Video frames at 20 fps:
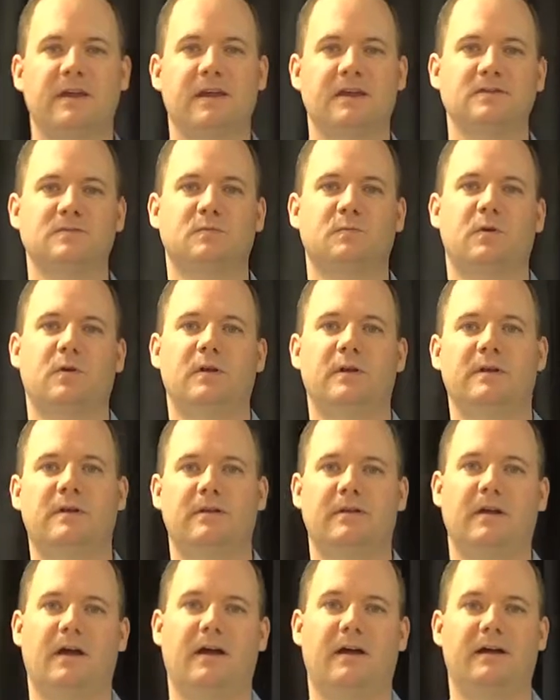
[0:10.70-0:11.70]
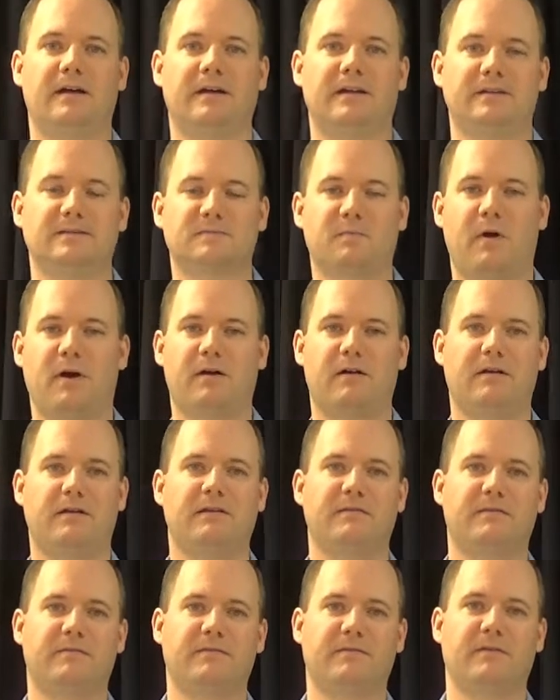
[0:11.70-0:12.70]
Kingswood as part
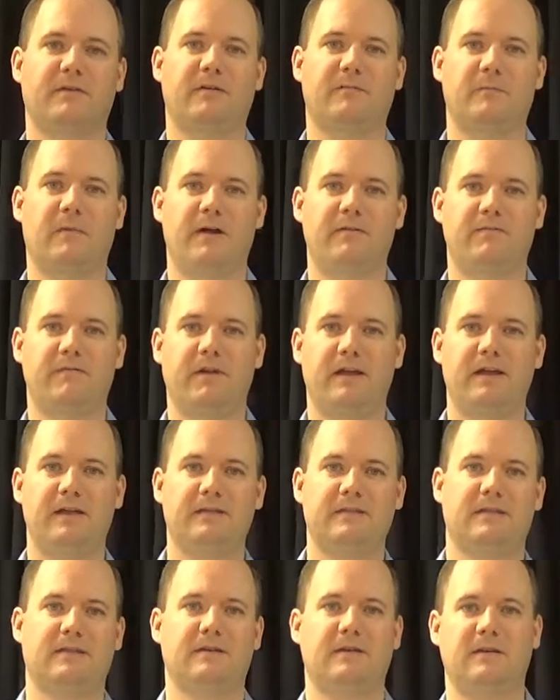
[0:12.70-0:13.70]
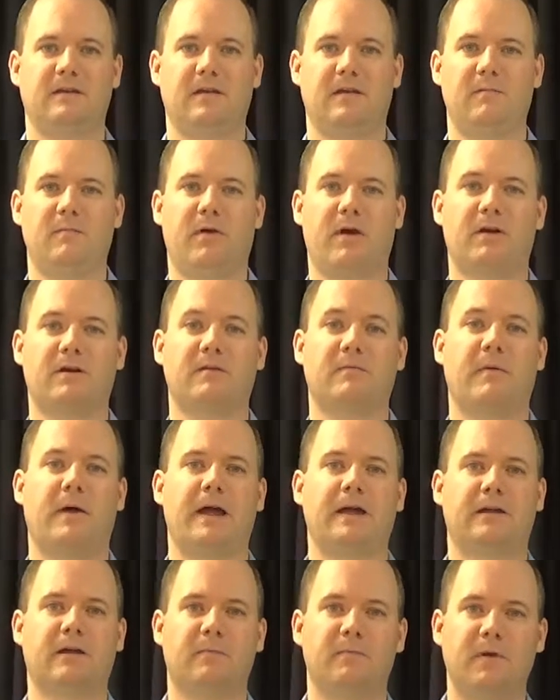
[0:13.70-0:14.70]
of my faith and part of my
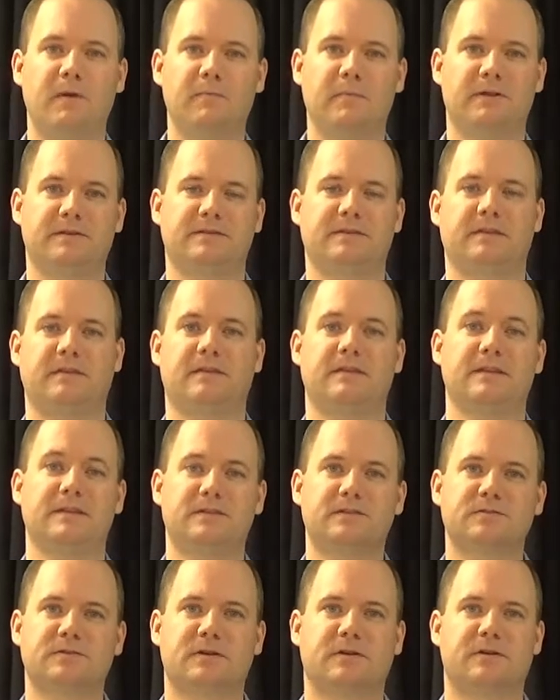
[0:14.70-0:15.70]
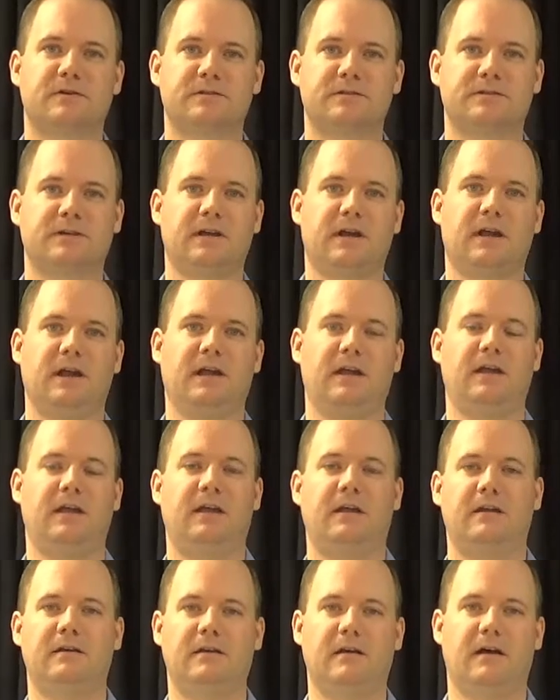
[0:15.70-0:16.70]
commitment to this church
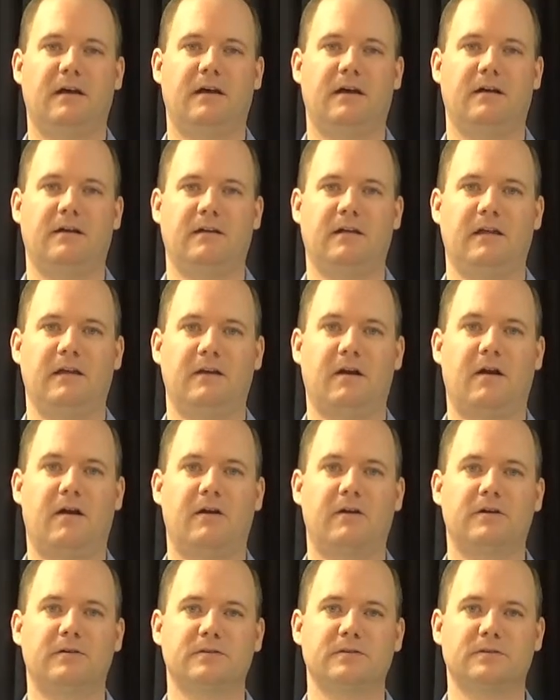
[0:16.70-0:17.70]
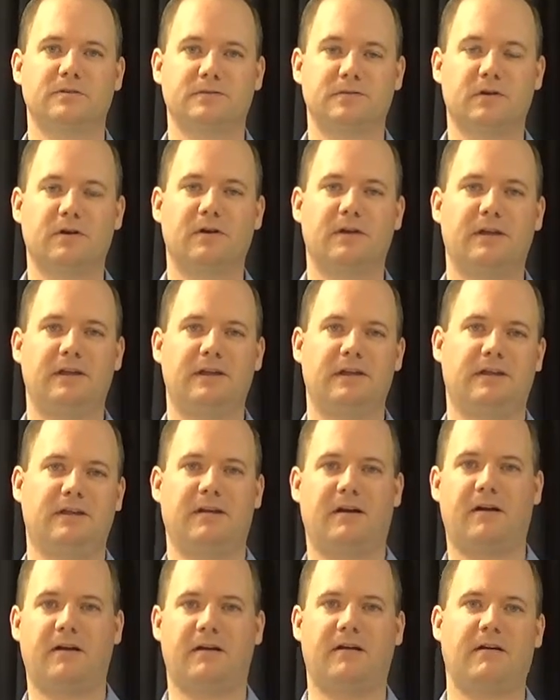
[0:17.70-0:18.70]
and our journey and
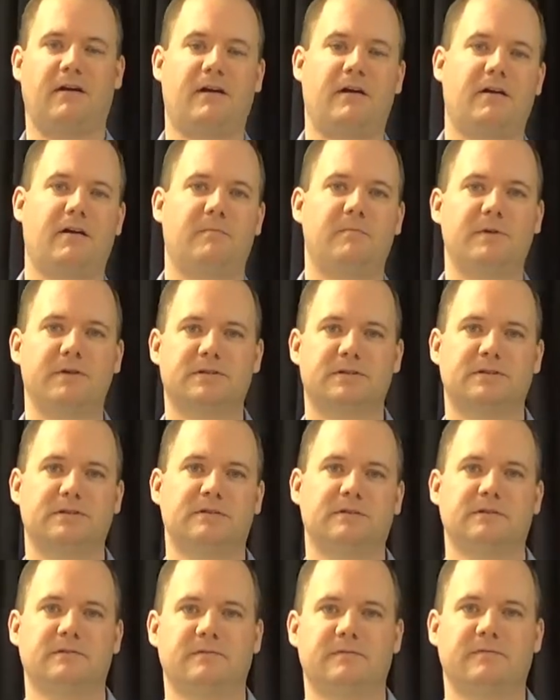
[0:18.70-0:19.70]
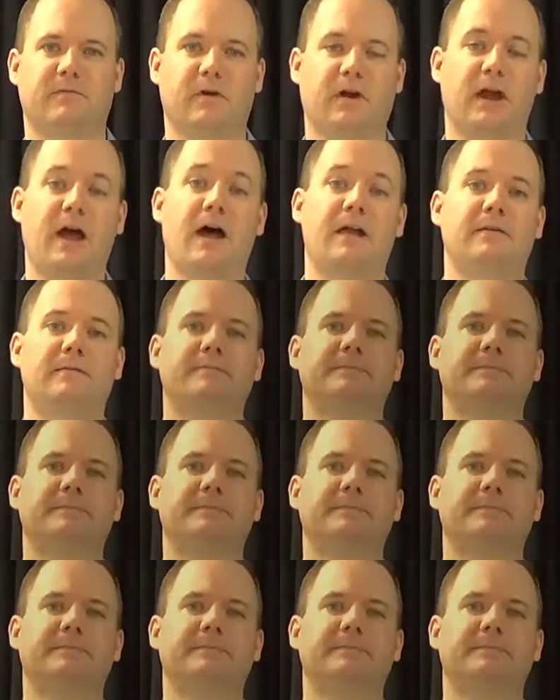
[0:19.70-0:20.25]
our mission for God.